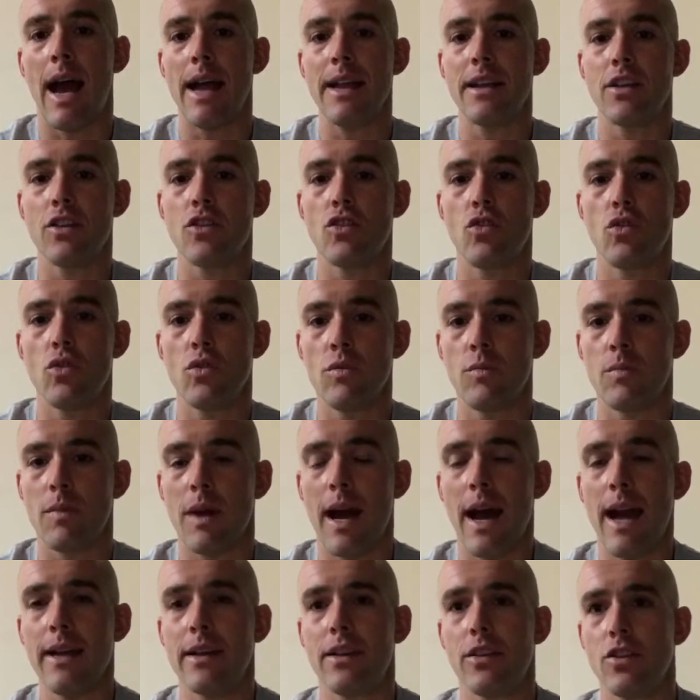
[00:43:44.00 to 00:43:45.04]
I could do
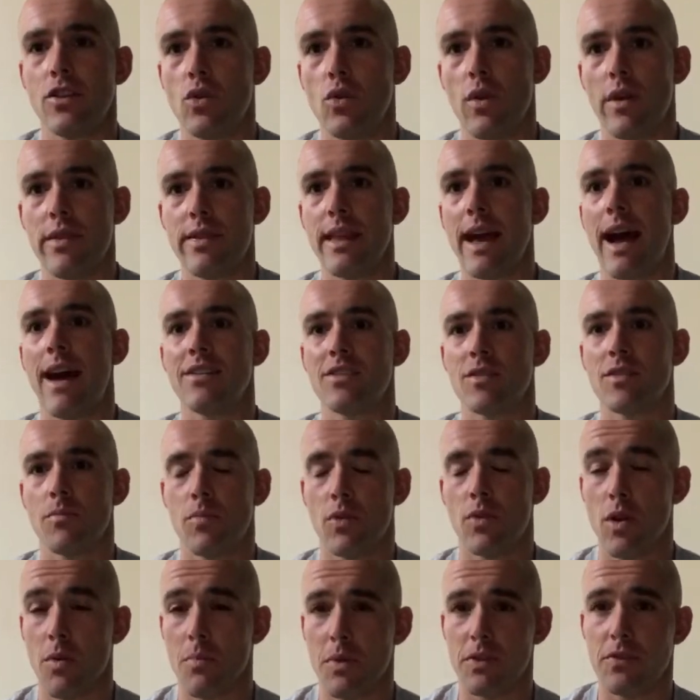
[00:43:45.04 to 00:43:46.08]
I could do a thousand
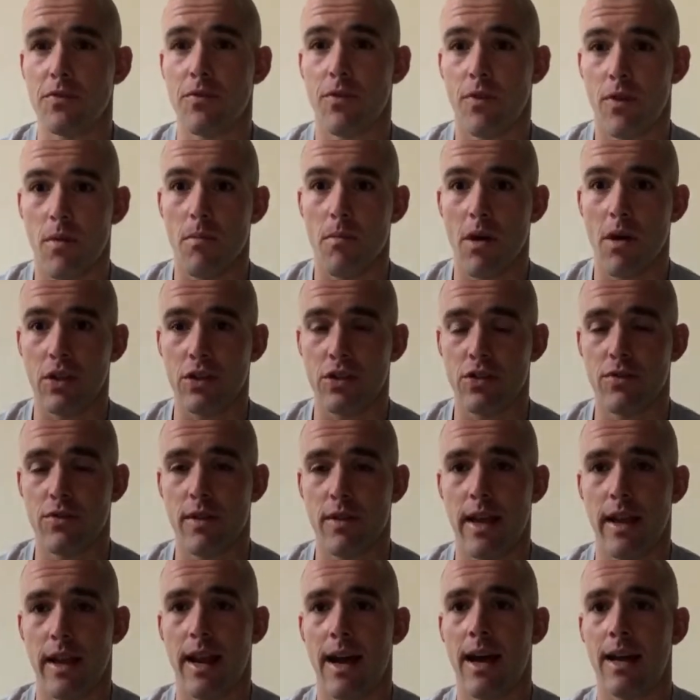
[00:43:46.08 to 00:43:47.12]
burpees for a month
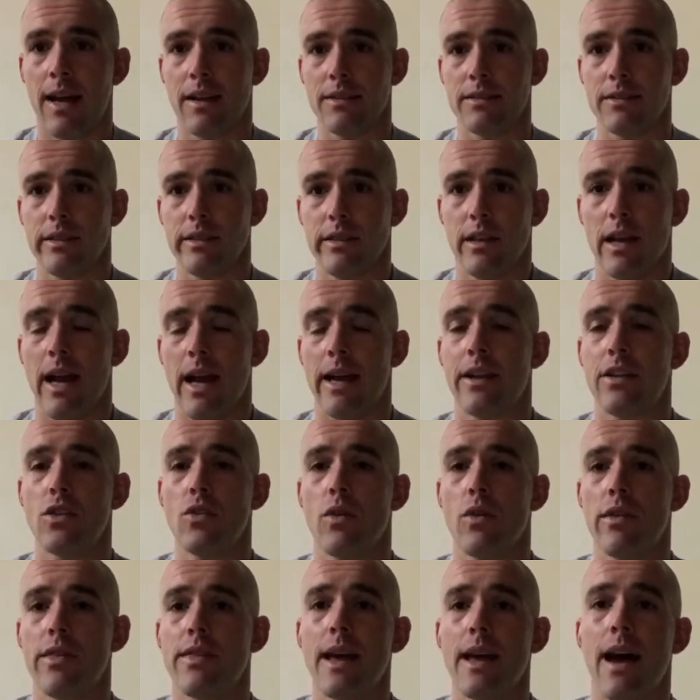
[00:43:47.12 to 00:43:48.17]
straight. Honestly, I could
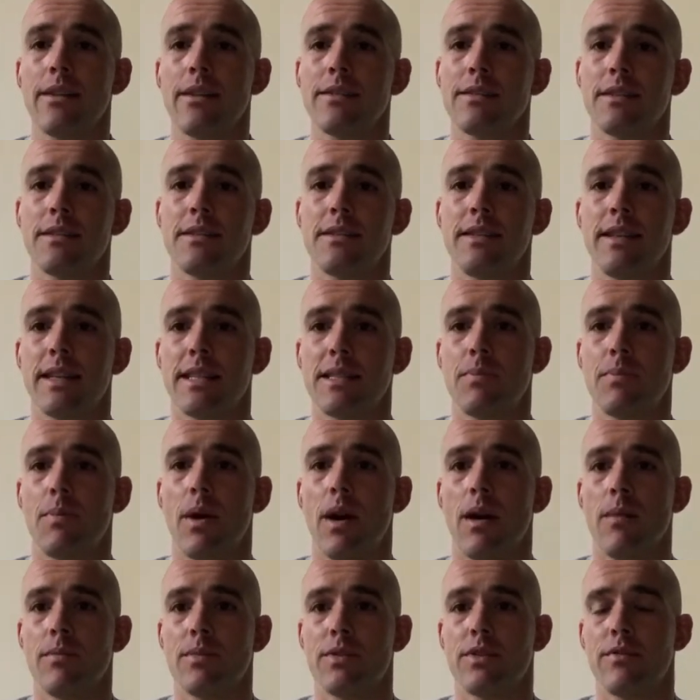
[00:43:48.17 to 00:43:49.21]
do a thousand six
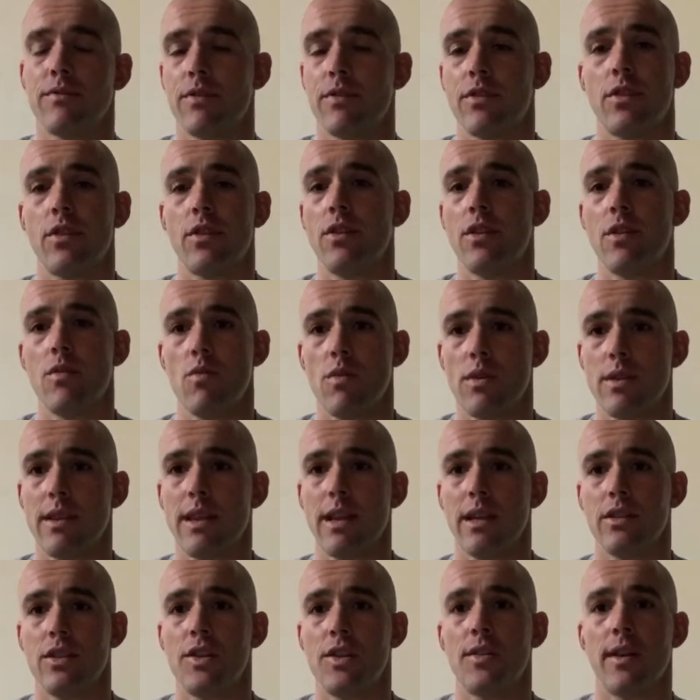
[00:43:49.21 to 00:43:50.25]
pumps for 31
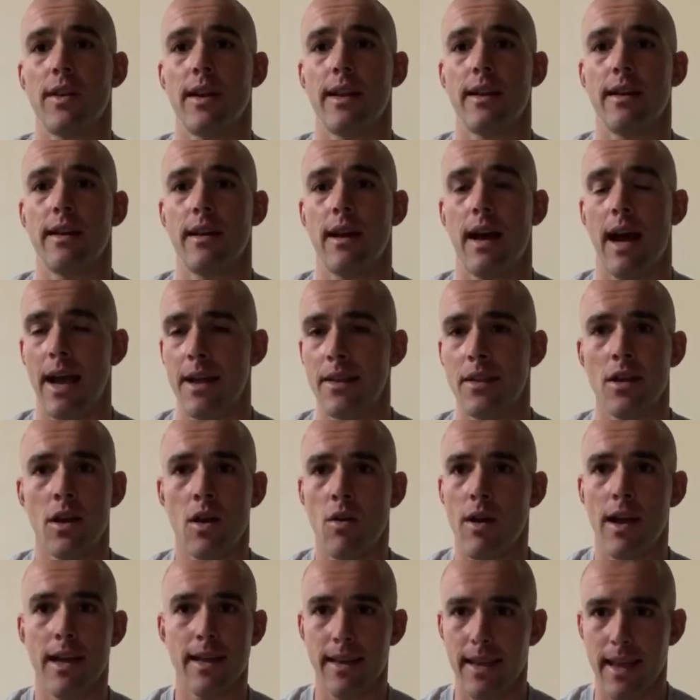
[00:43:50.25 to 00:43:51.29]
days straight. I know
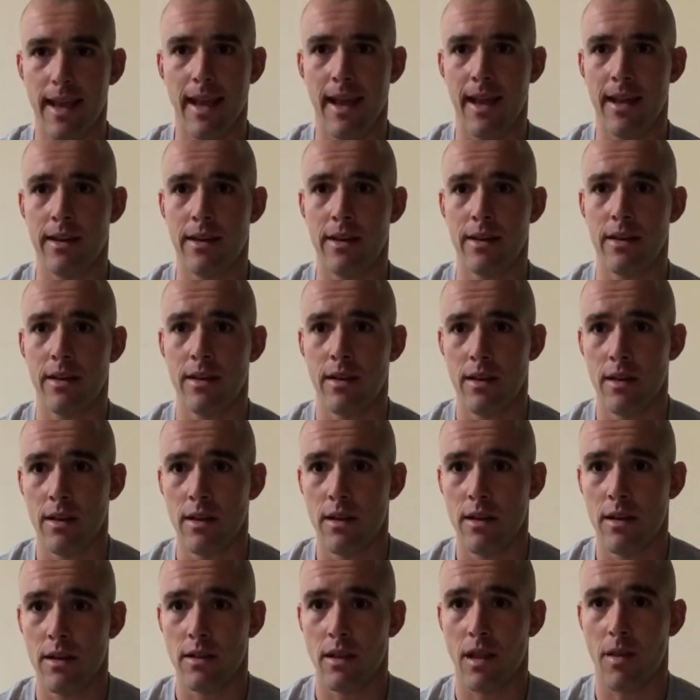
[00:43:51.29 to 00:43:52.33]
I can.
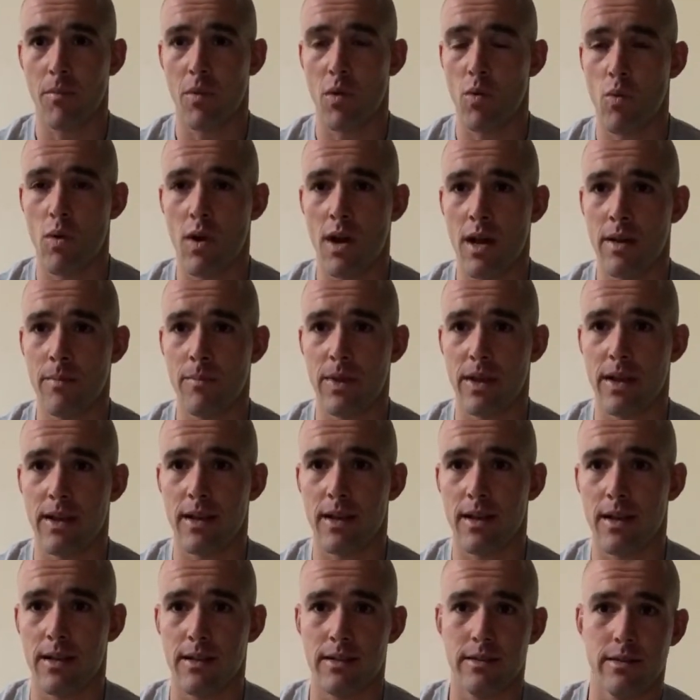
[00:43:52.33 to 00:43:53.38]
Number one,
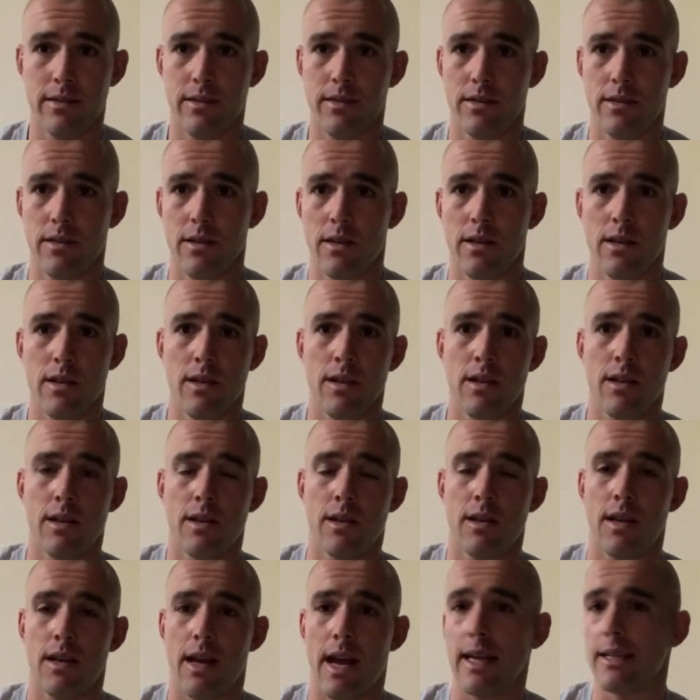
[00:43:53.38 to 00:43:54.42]
because
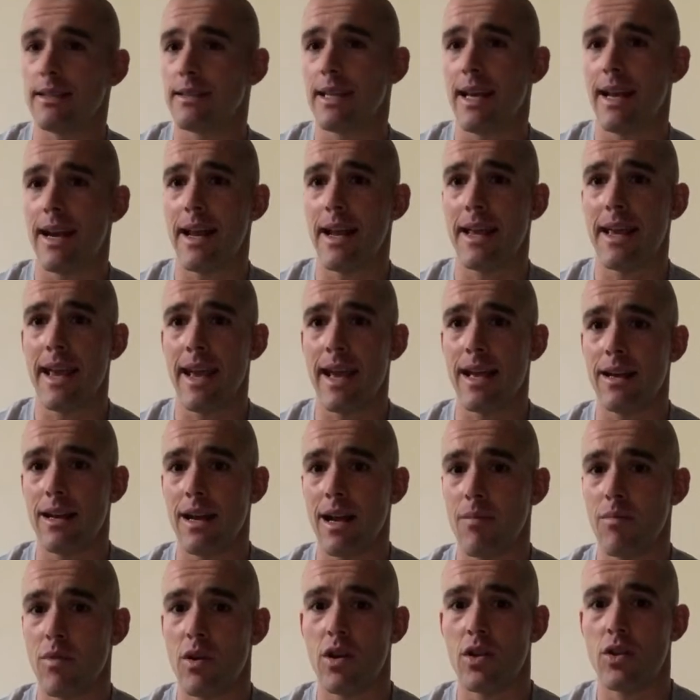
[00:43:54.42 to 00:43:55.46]
I said I can
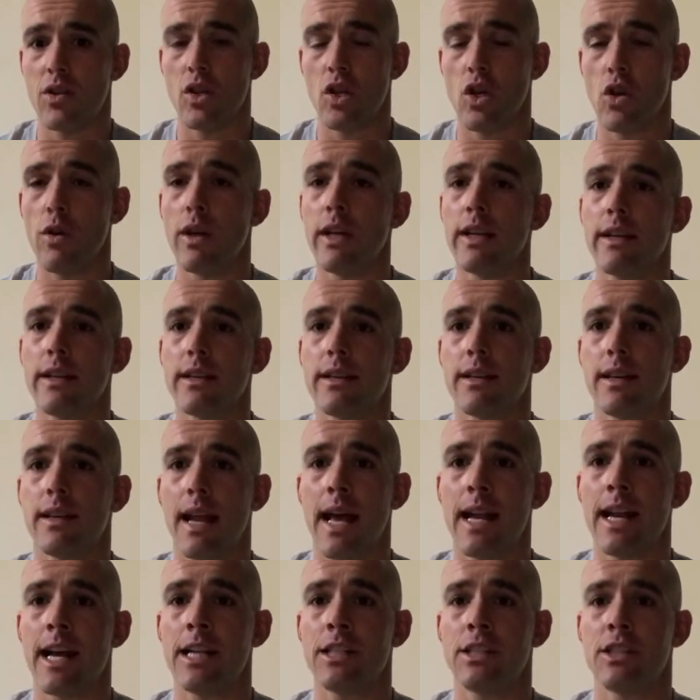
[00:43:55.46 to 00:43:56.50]
and I'm going to do it,
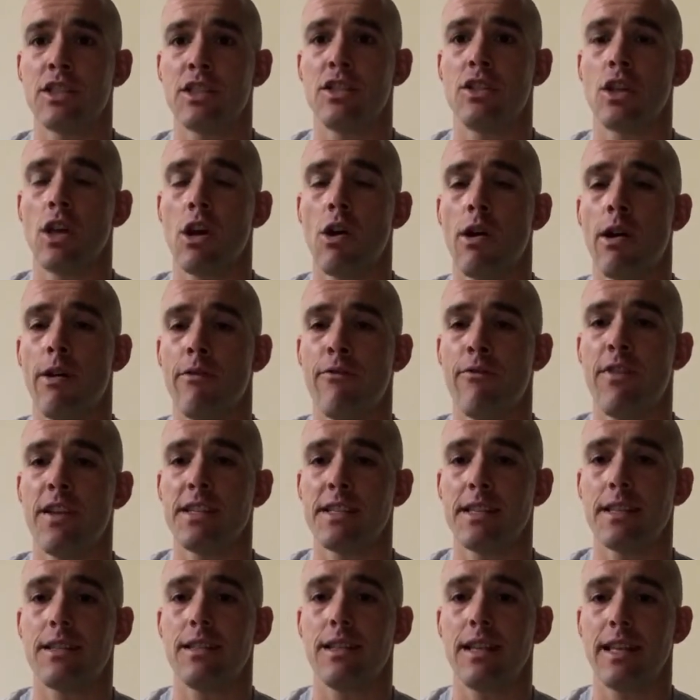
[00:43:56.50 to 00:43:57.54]
and I just know I'm
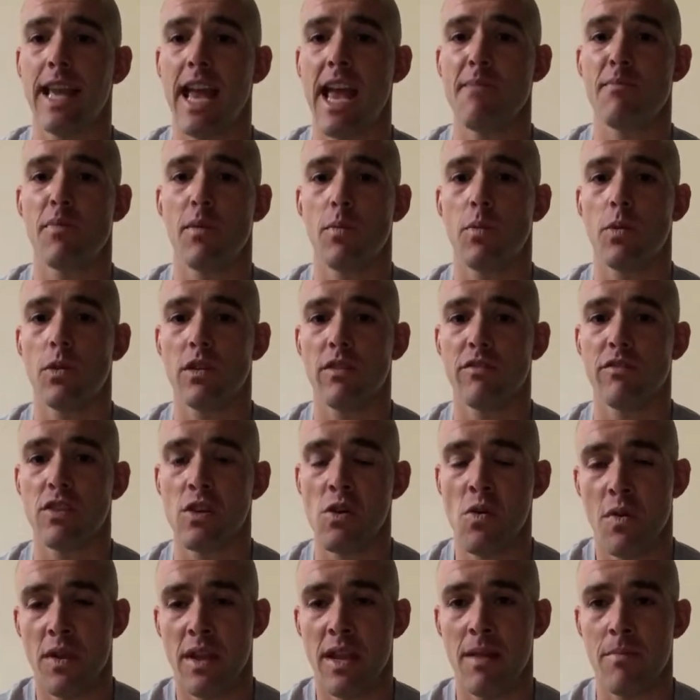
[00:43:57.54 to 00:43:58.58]
physically capable of
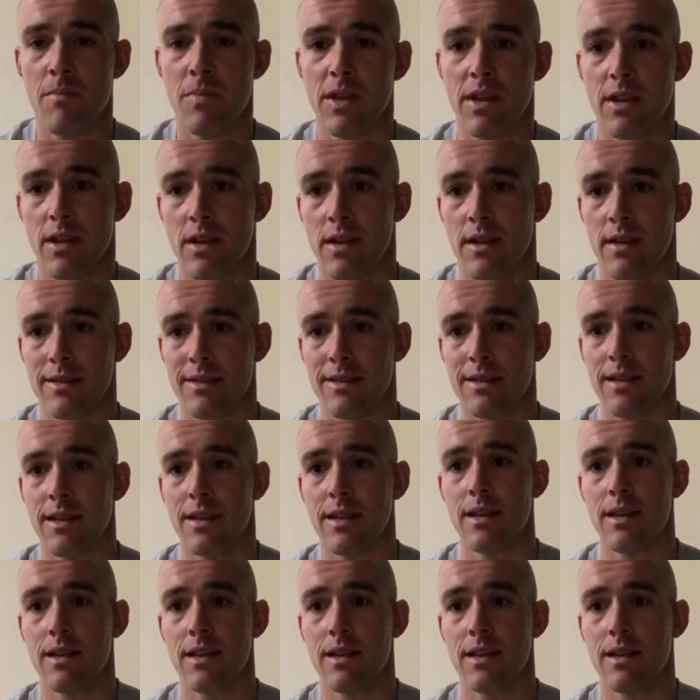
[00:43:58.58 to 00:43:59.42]
doing it because